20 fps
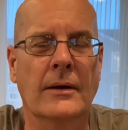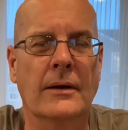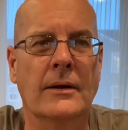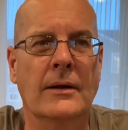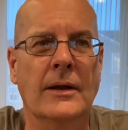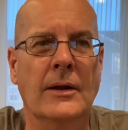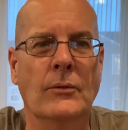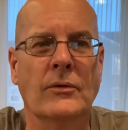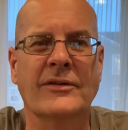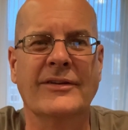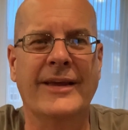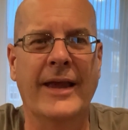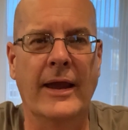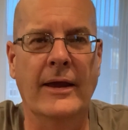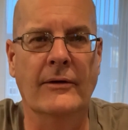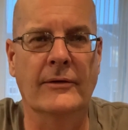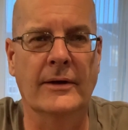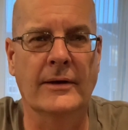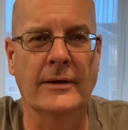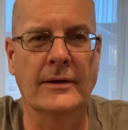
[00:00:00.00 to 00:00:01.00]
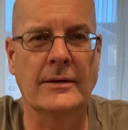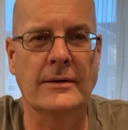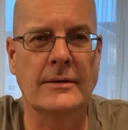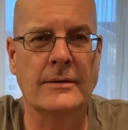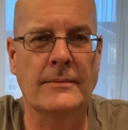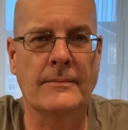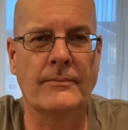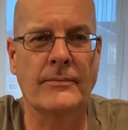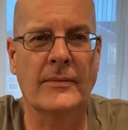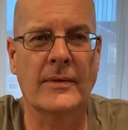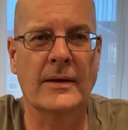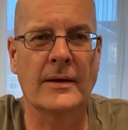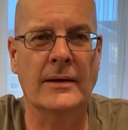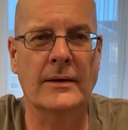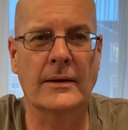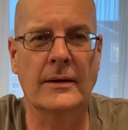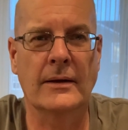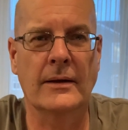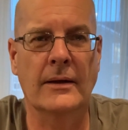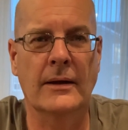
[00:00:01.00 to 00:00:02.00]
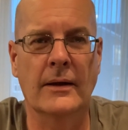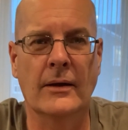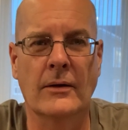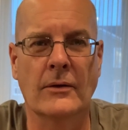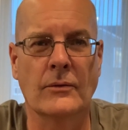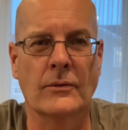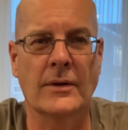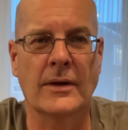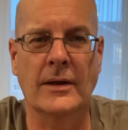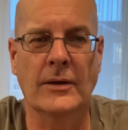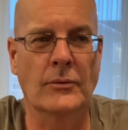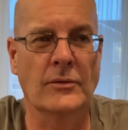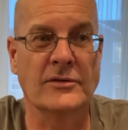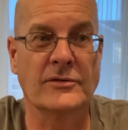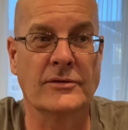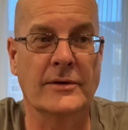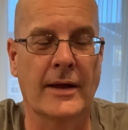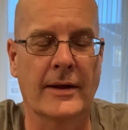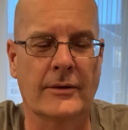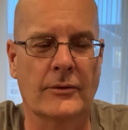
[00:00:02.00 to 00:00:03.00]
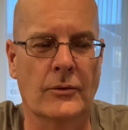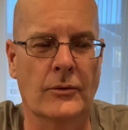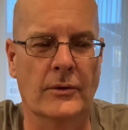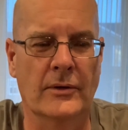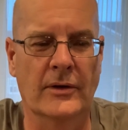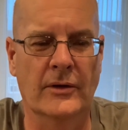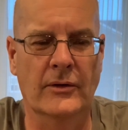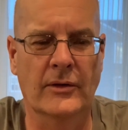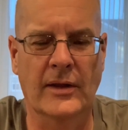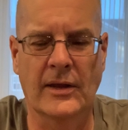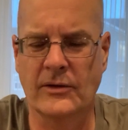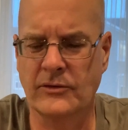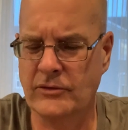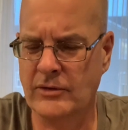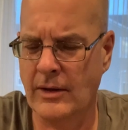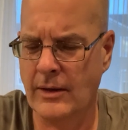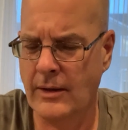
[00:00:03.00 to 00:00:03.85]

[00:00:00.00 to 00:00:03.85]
he was Galen. Okay, he was not Cornelius.